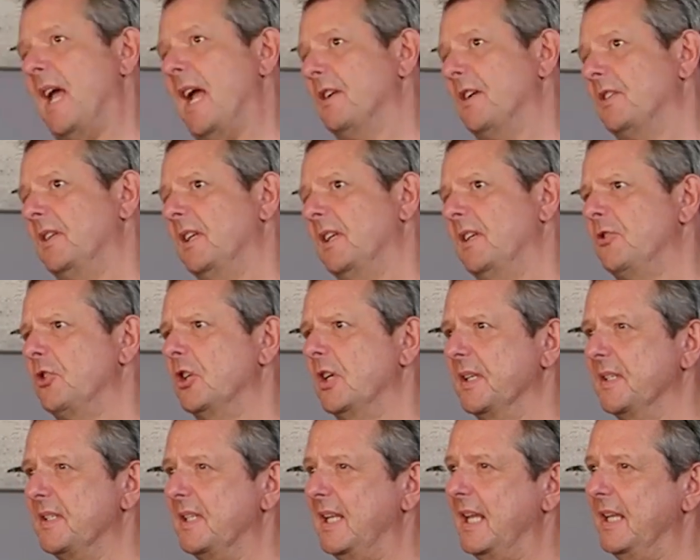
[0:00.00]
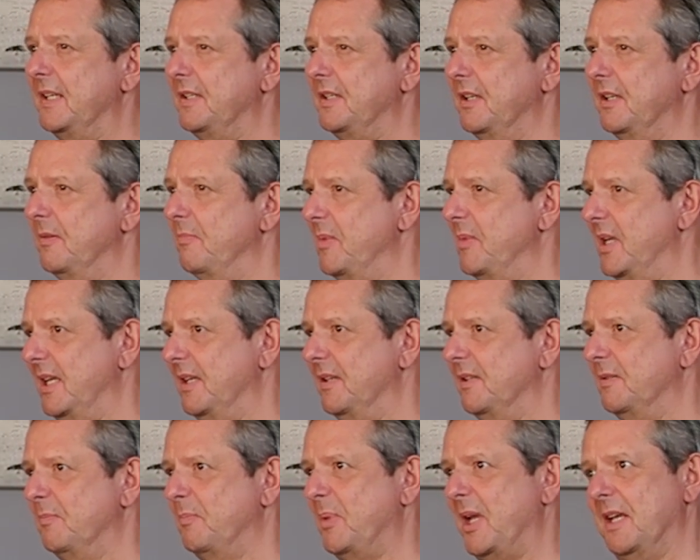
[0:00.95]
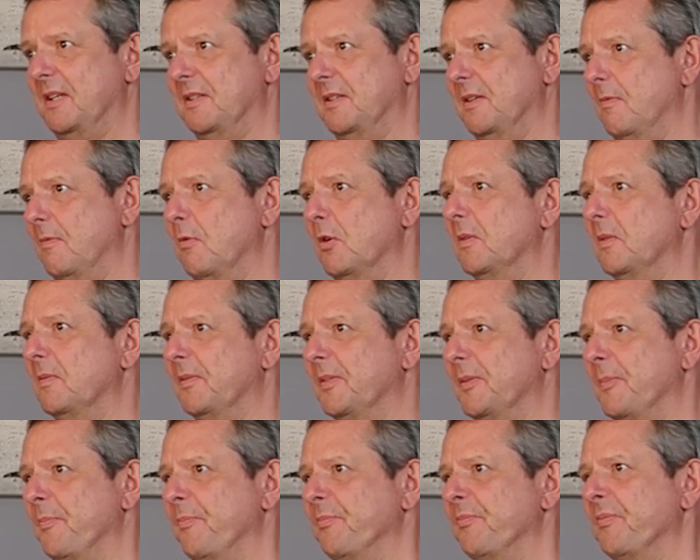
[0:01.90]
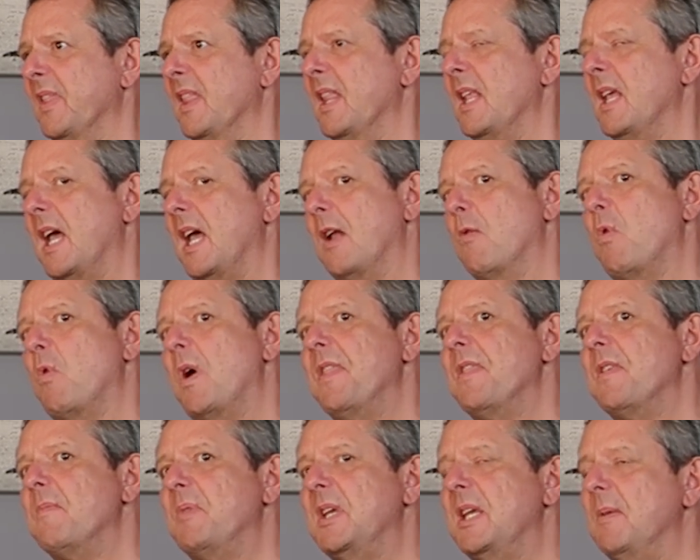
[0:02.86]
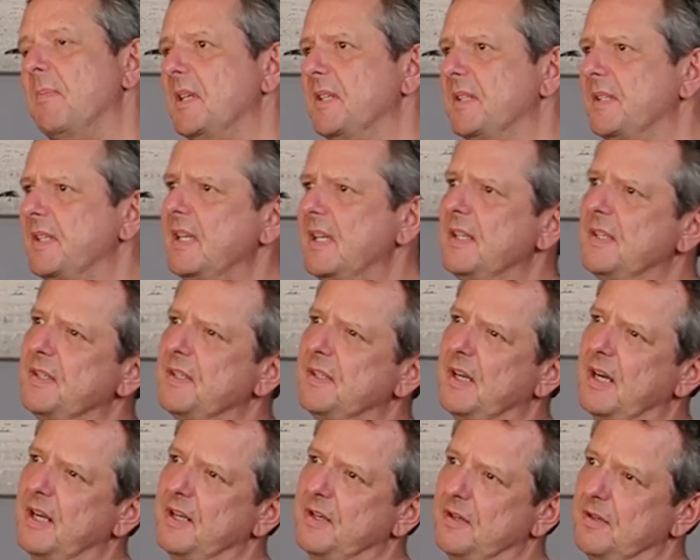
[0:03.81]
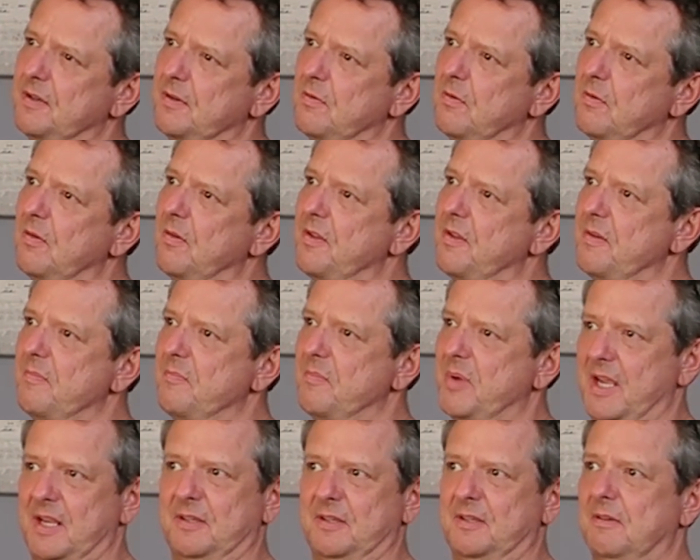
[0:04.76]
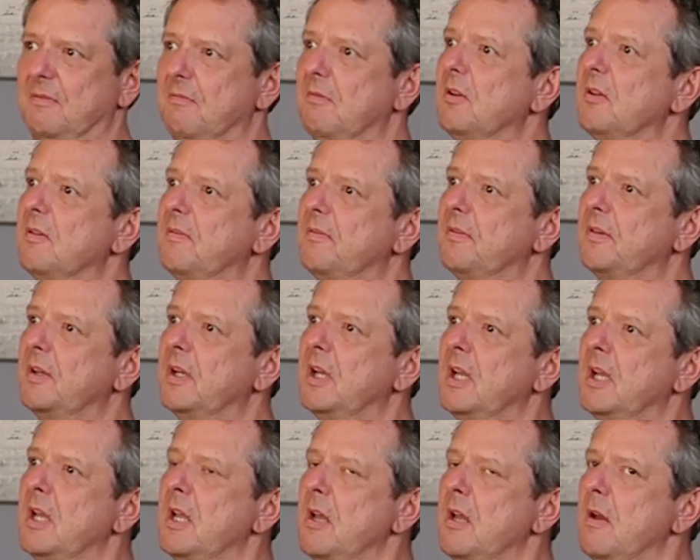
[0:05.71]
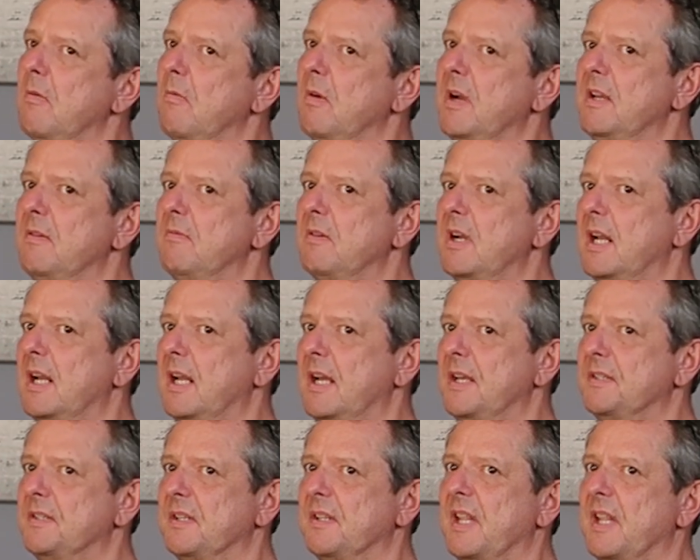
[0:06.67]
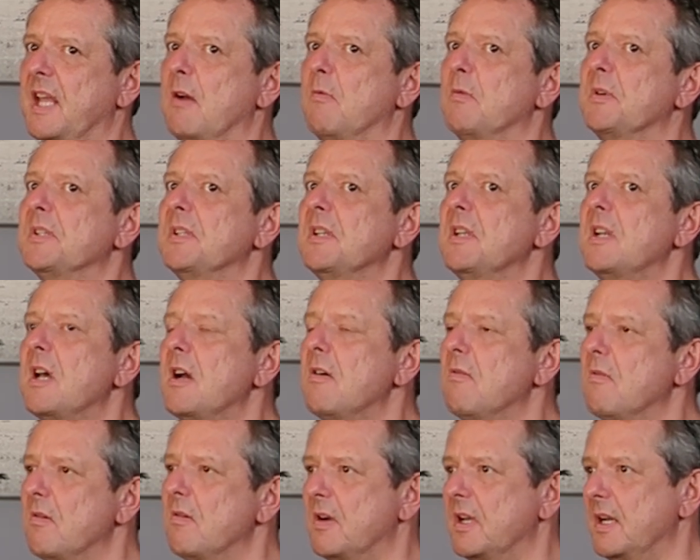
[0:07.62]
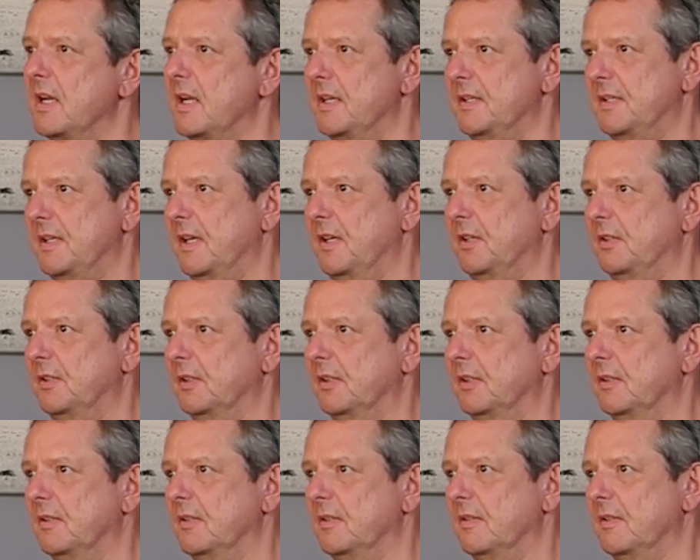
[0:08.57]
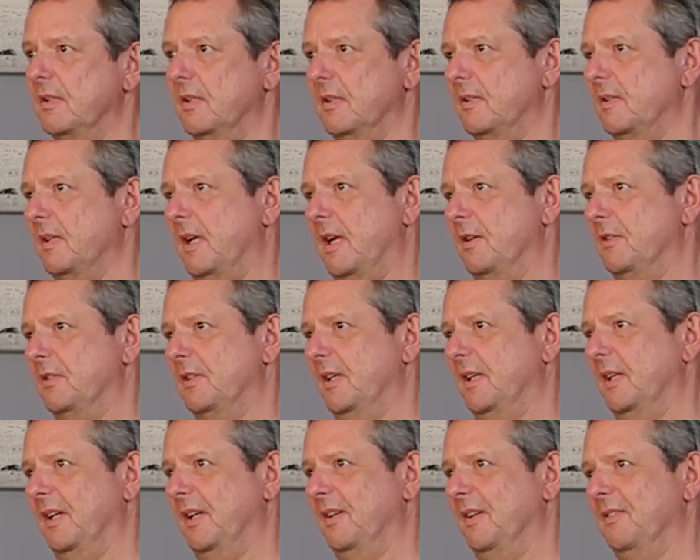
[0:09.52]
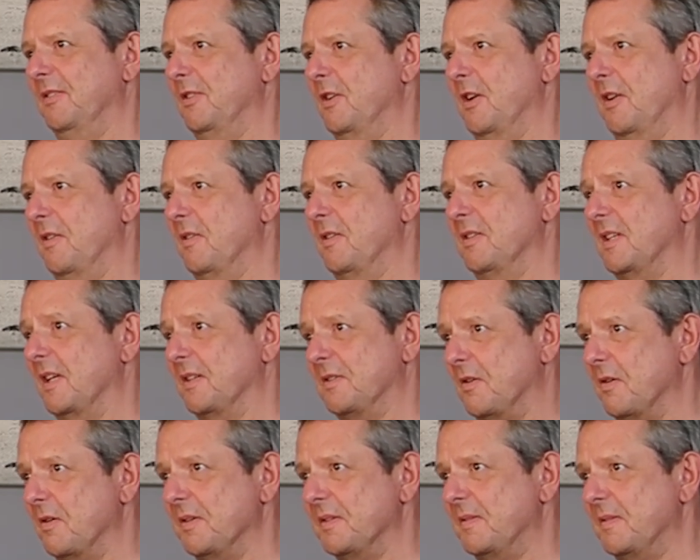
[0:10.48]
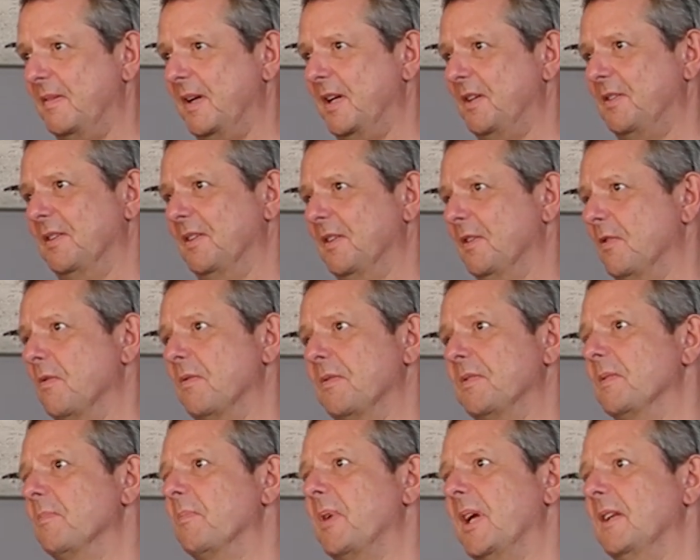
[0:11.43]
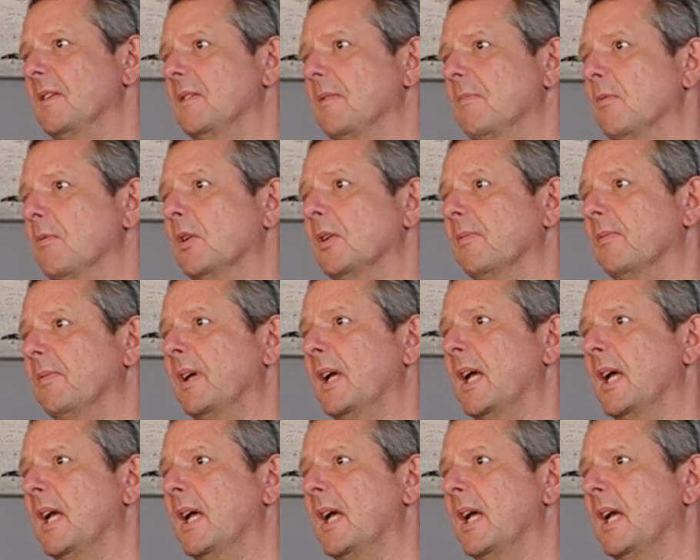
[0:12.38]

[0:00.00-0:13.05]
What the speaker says: actually translated means painted wolf. And when the BBC decided to call them painted wolf, we realised that there was no organisation that actually, that does conservation that calls them painted wolf.